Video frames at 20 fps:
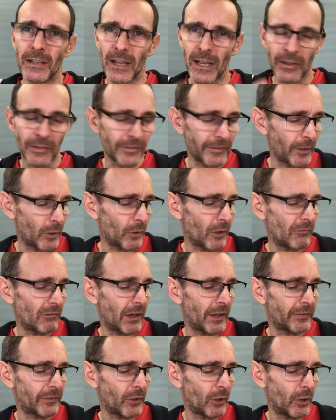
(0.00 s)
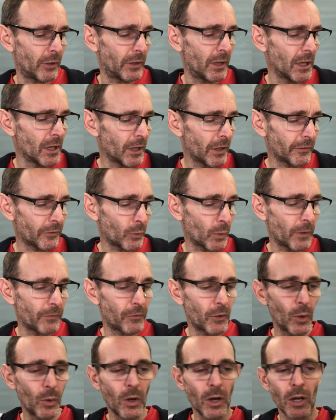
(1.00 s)
and sell the rest on. So if
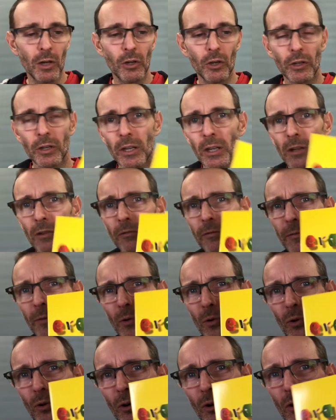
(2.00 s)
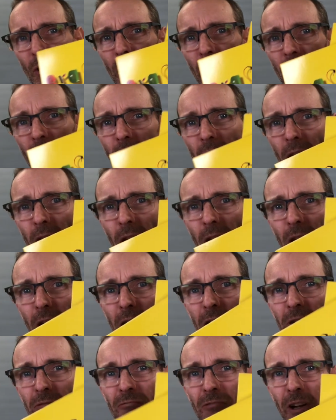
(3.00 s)
you are looking for
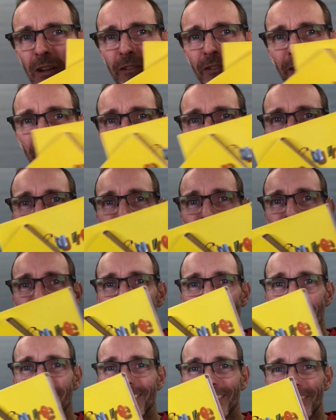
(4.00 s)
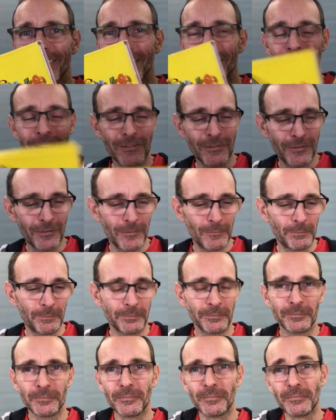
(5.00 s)
Run to the Sun stuff,
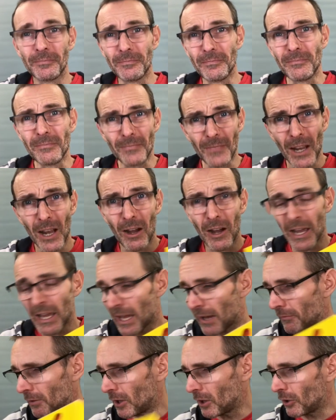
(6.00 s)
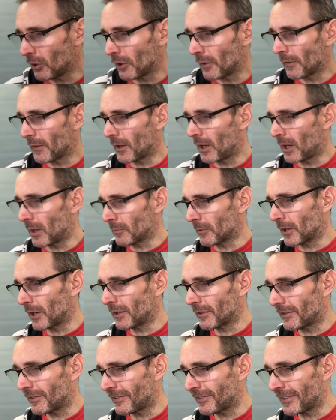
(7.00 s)
I have a lot that I'm going
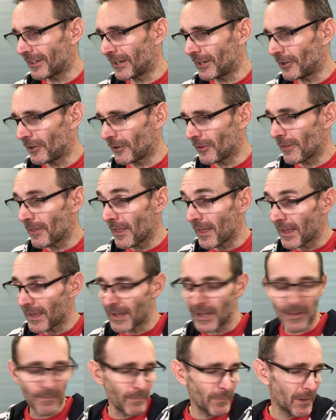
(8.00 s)
to sell on there.